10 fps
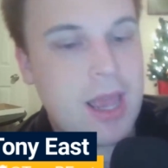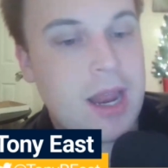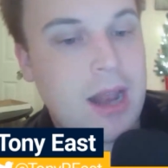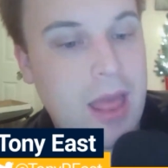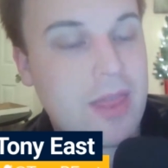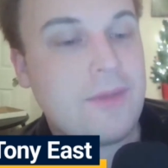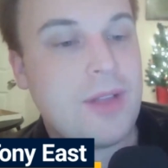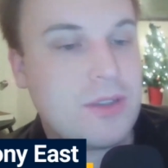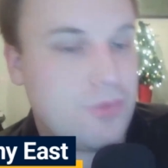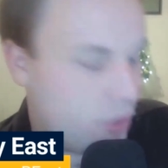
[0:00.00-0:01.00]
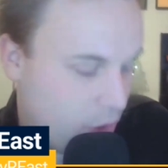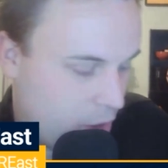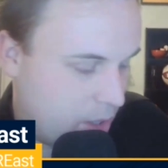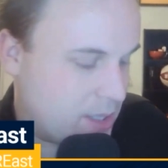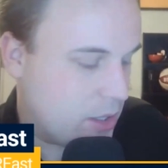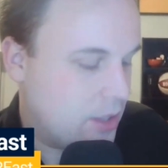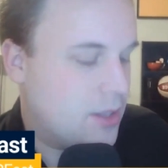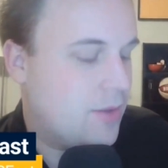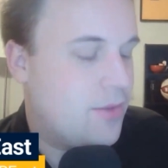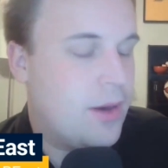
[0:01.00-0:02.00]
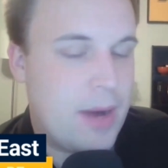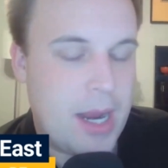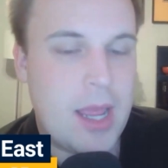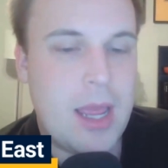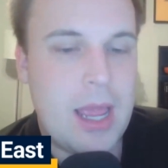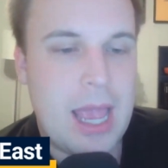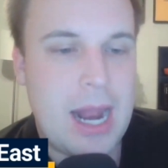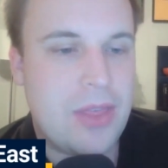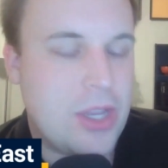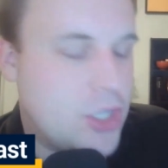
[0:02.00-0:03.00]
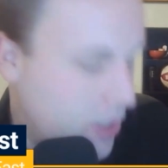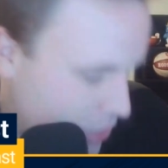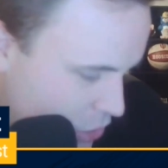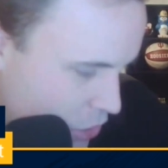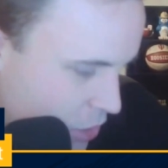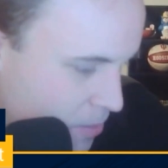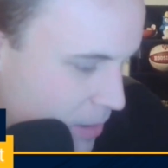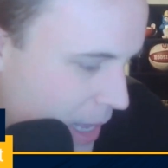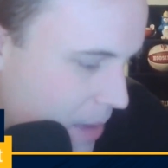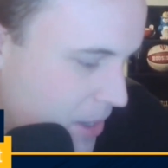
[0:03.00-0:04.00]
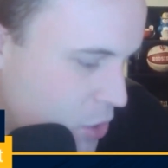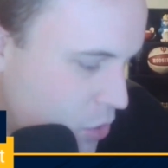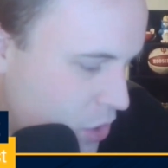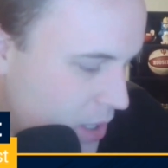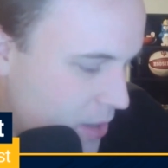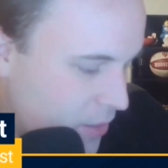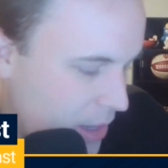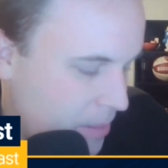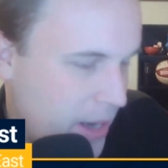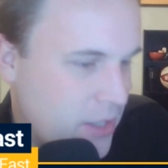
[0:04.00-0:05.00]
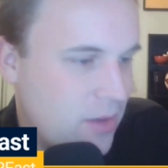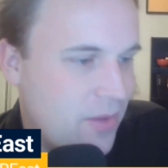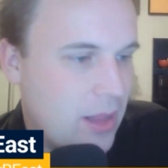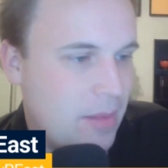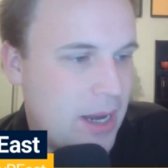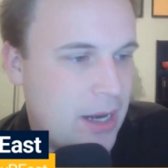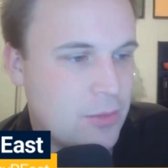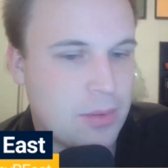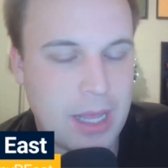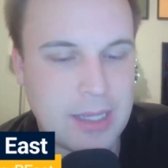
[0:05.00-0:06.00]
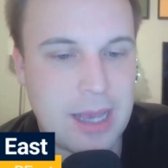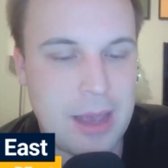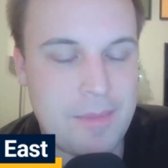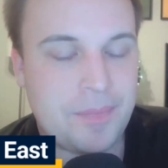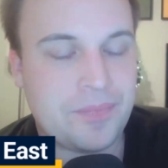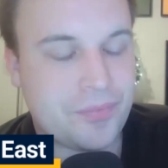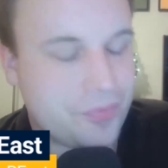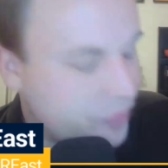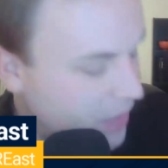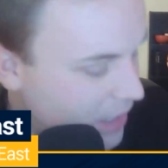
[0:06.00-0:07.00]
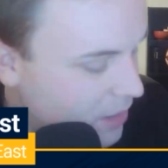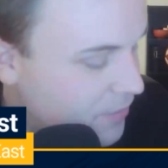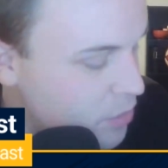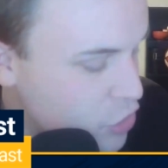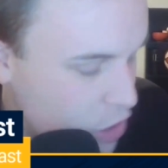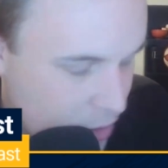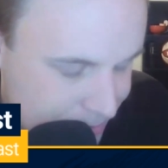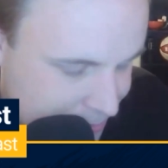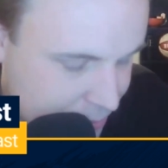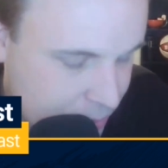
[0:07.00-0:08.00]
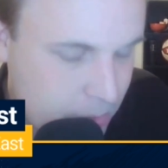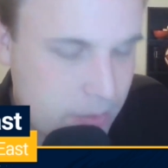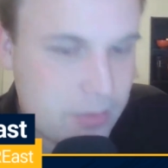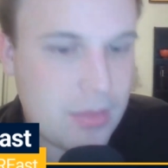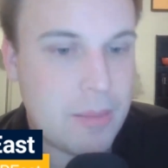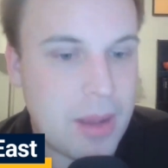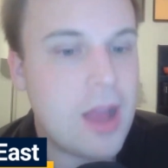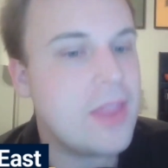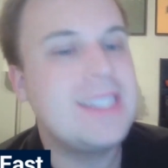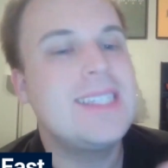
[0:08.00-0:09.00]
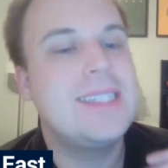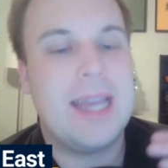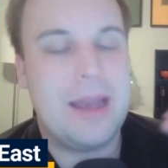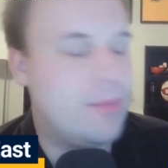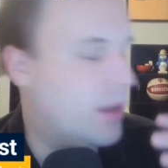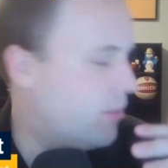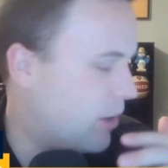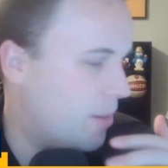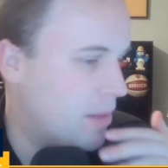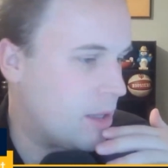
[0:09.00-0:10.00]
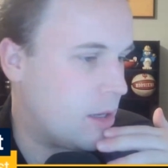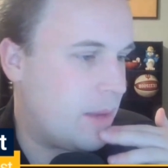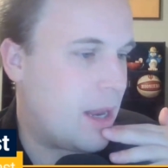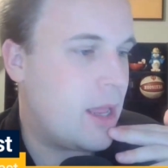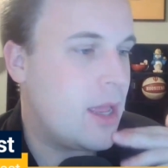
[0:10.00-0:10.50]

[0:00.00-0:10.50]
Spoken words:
Now that they've lost four in a row, it's a little different, right? And I think Jairus is a good play. It makes you think differently about his development and his playing time in the future. But all this to say, I'm rambling a little bit.